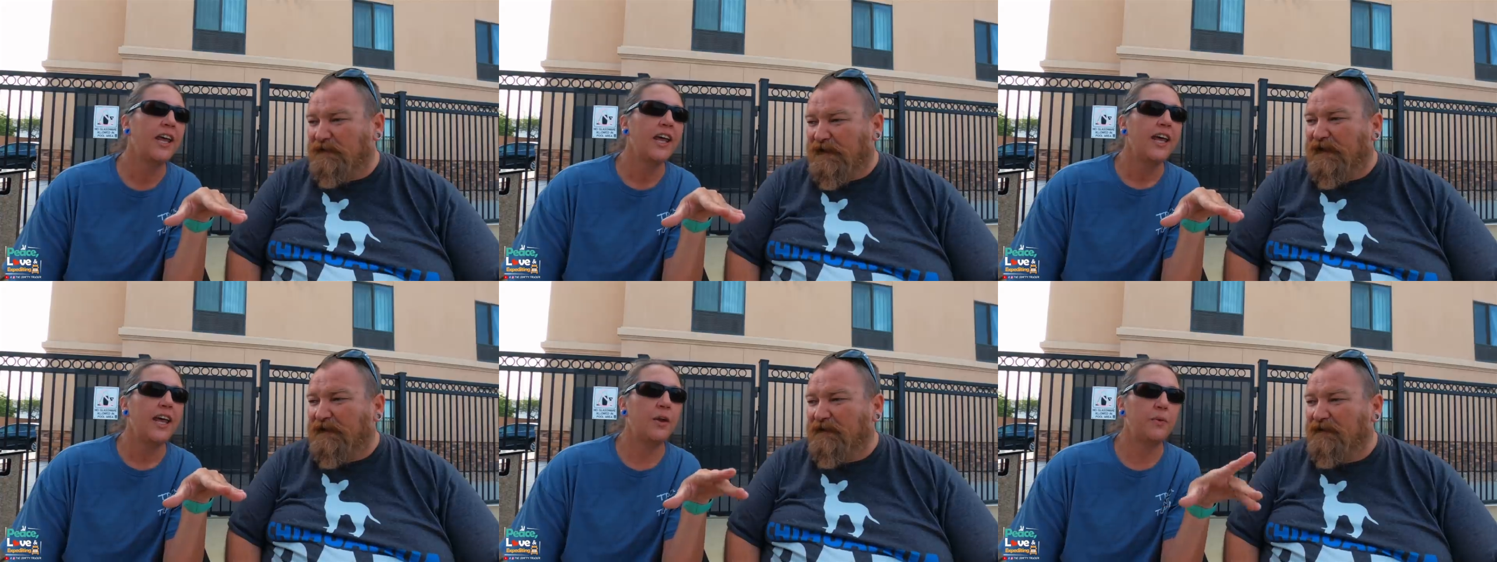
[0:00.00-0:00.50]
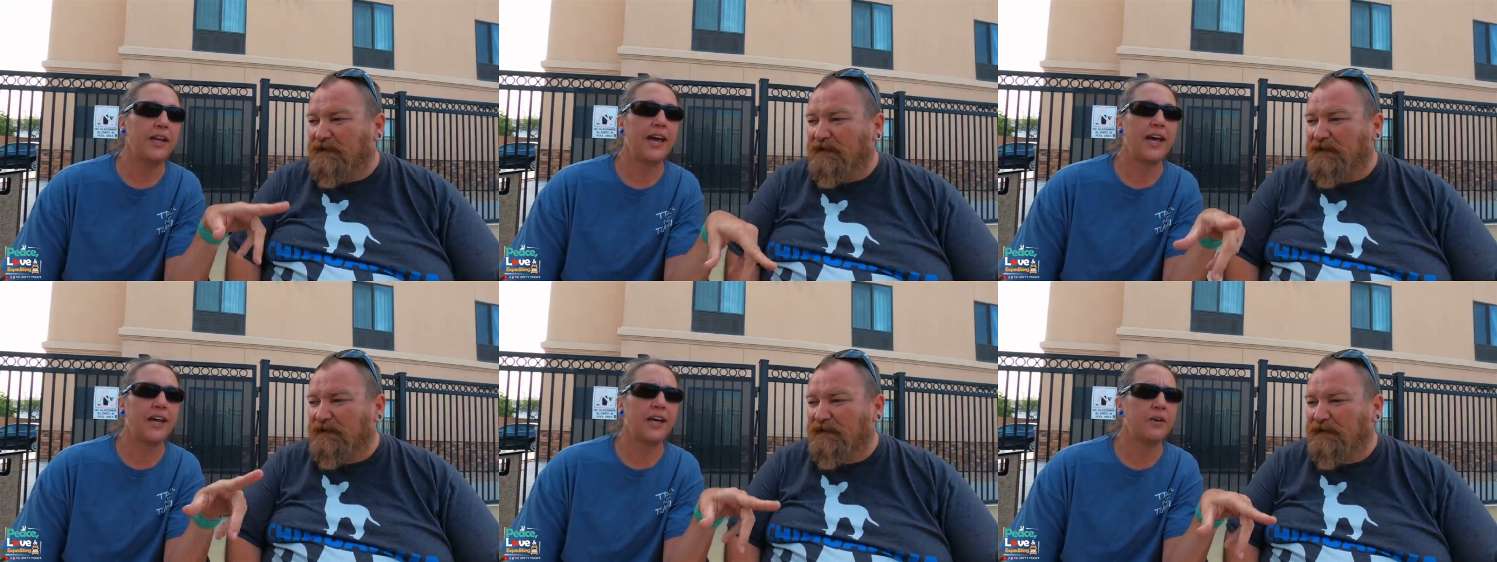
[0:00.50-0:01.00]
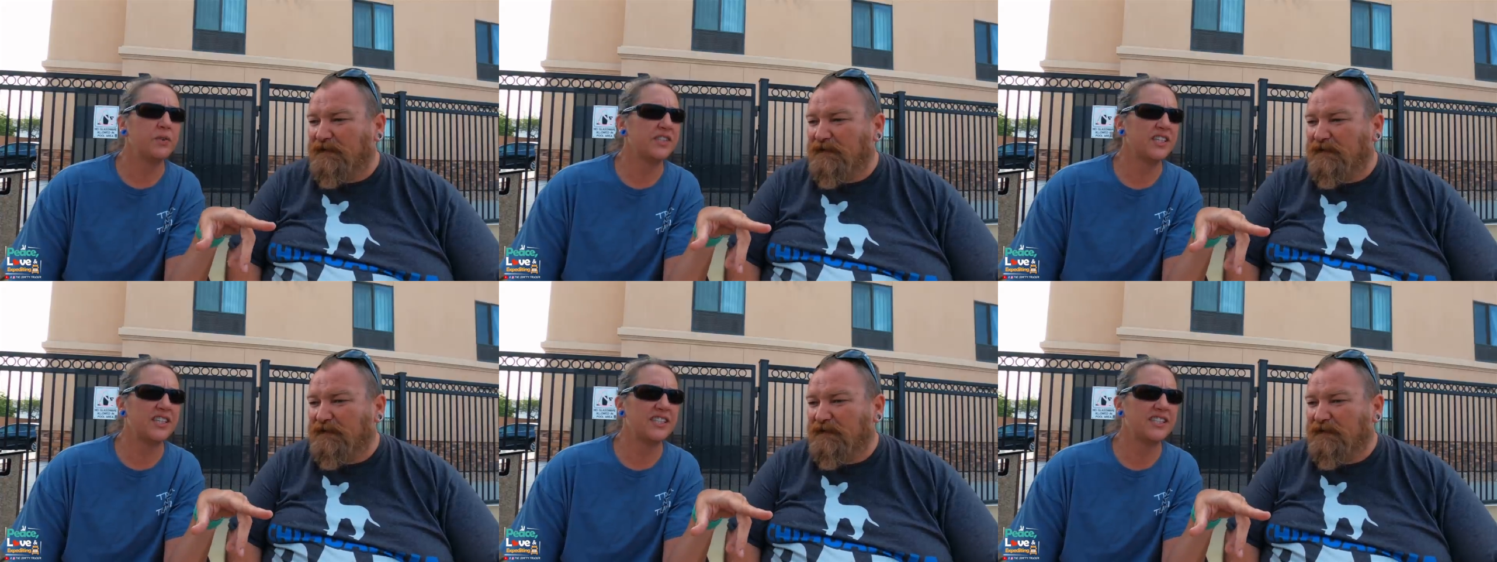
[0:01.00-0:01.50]
Speaker 1: Yeah. And we had a was
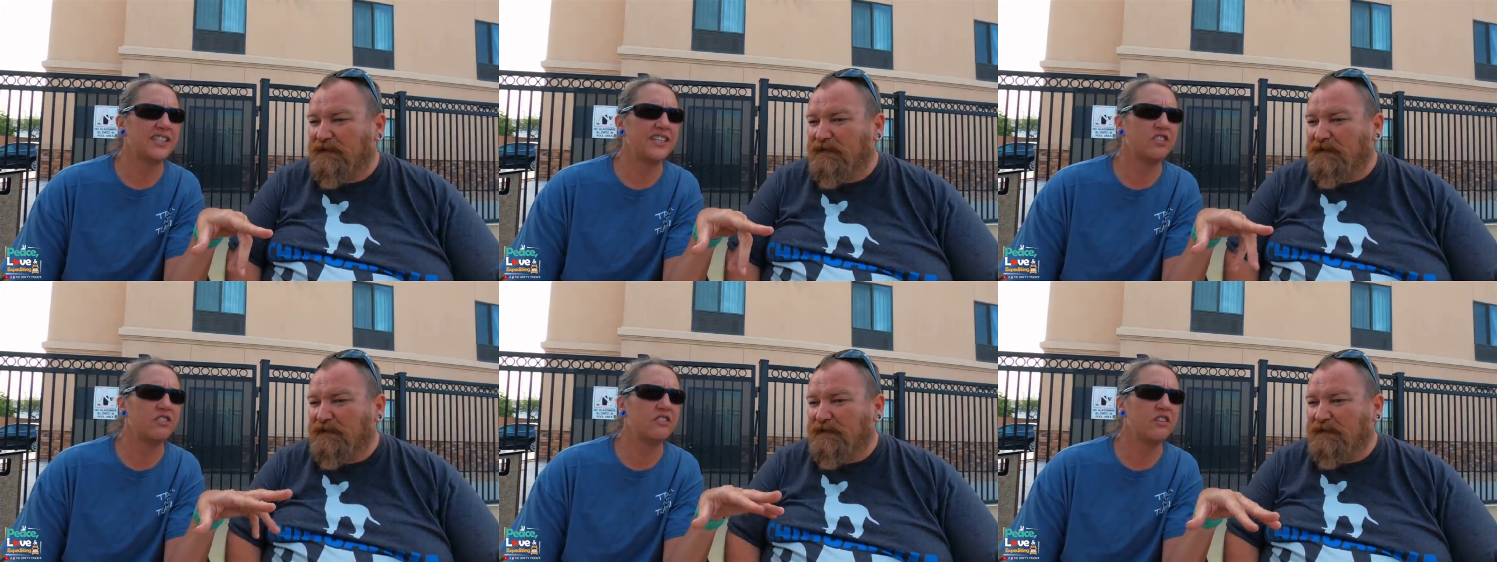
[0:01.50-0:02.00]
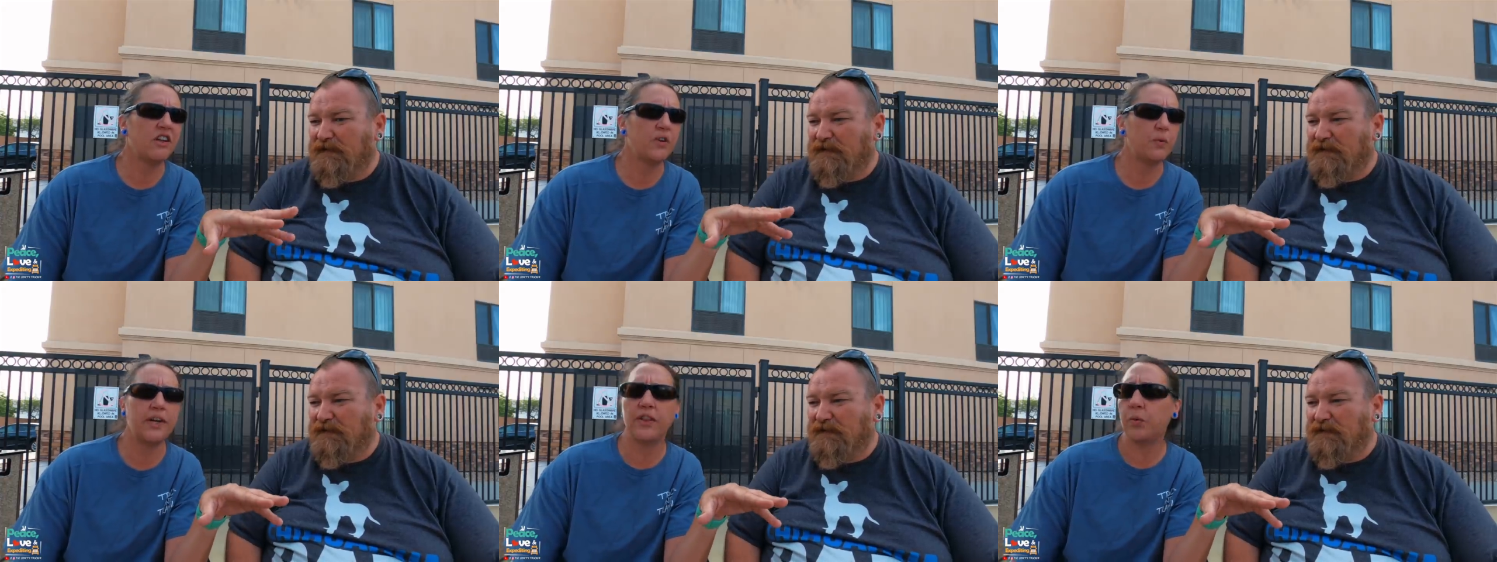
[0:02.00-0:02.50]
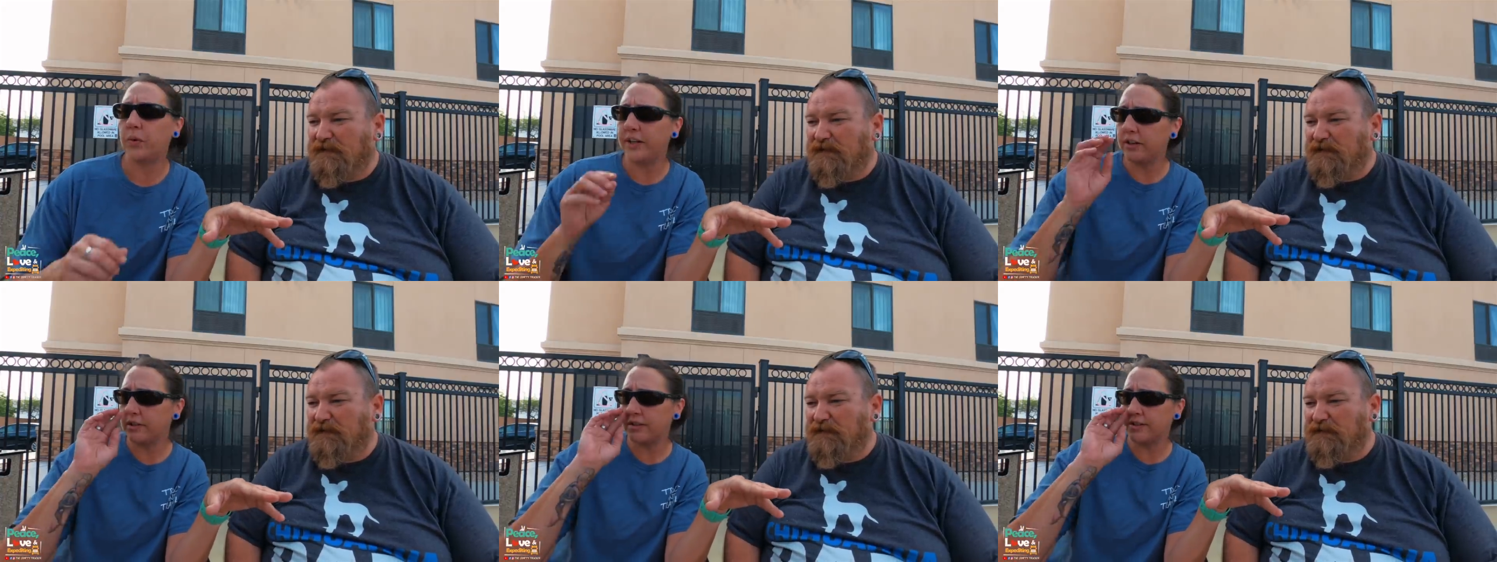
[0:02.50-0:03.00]
it a seal on one of the
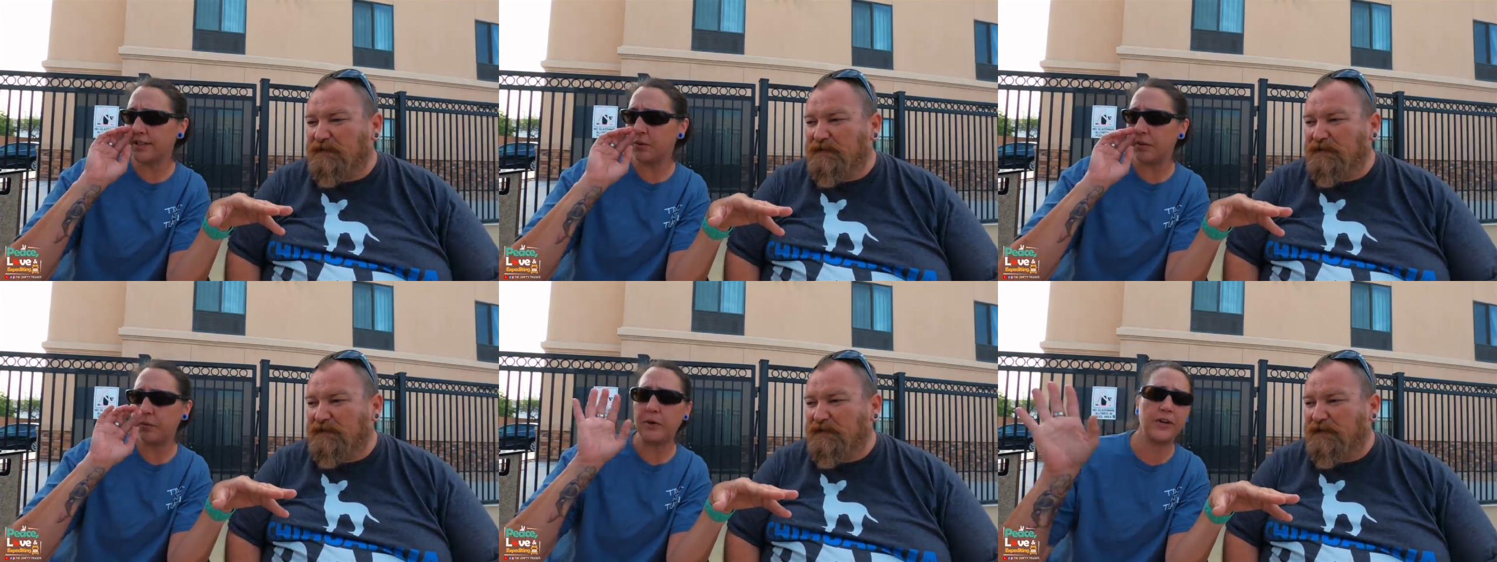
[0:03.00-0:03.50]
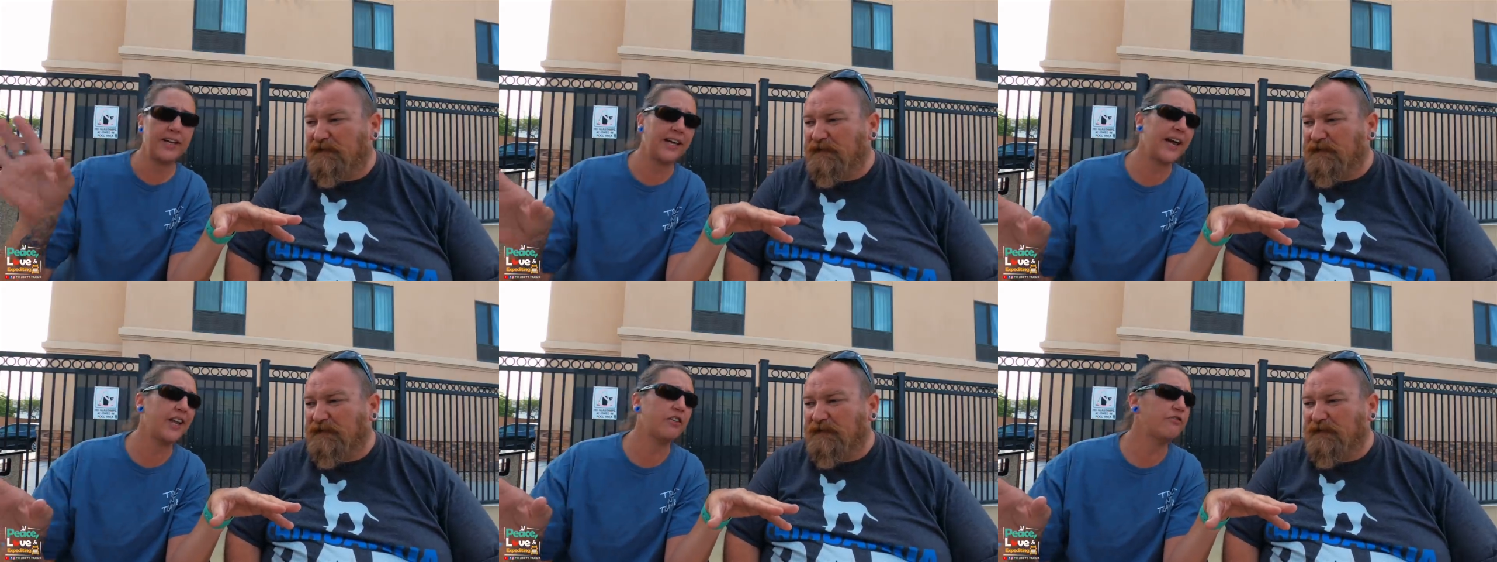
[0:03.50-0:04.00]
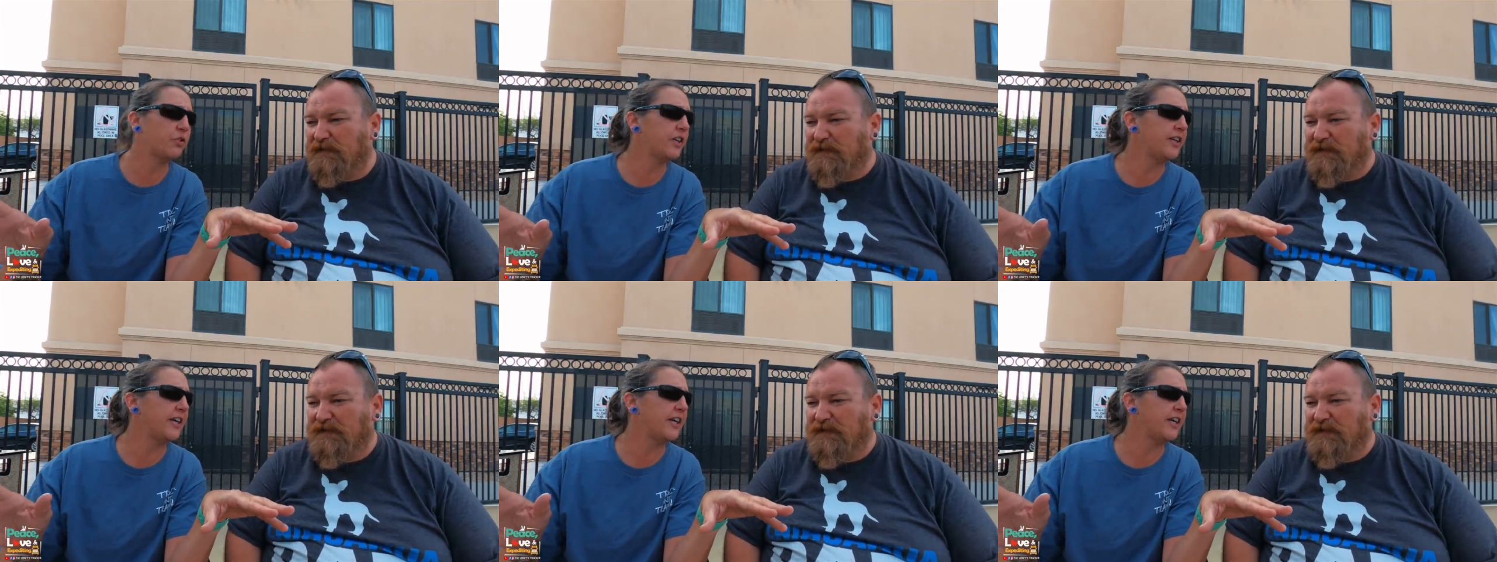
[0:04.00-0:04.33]
wheels, and we were in California.